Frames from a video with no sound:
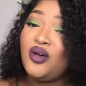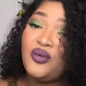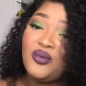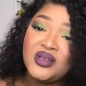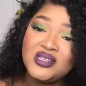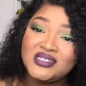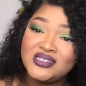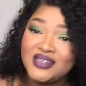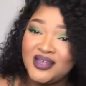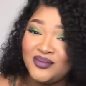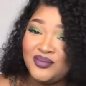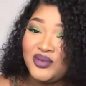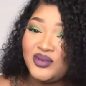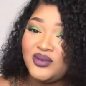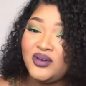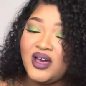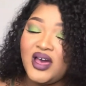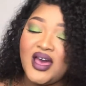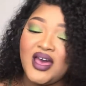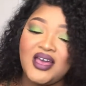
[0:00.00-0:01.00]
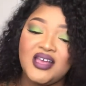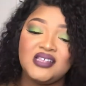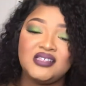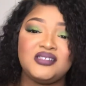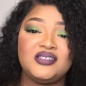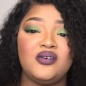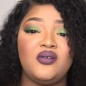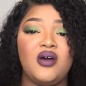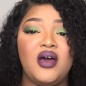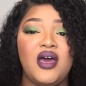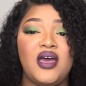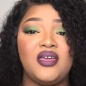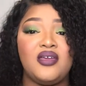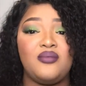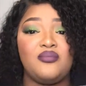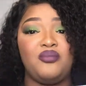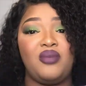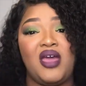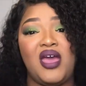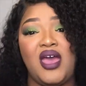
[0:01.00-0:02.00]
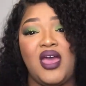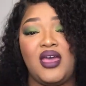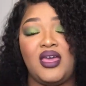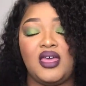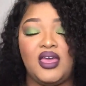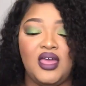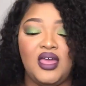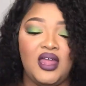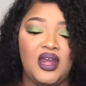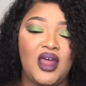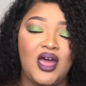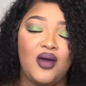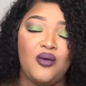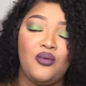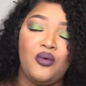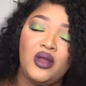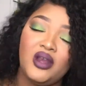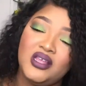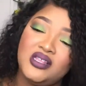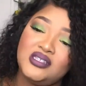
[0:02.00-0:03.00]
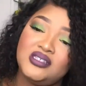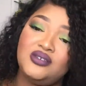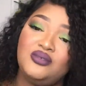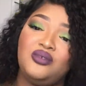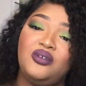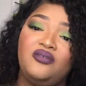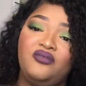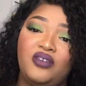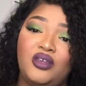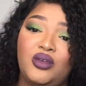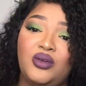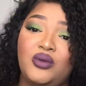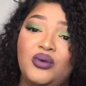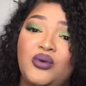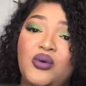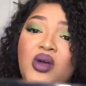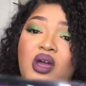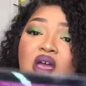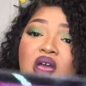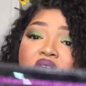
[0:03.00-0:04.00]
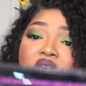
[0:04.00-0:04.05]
What's up, you guys? So I am back and I wanted to review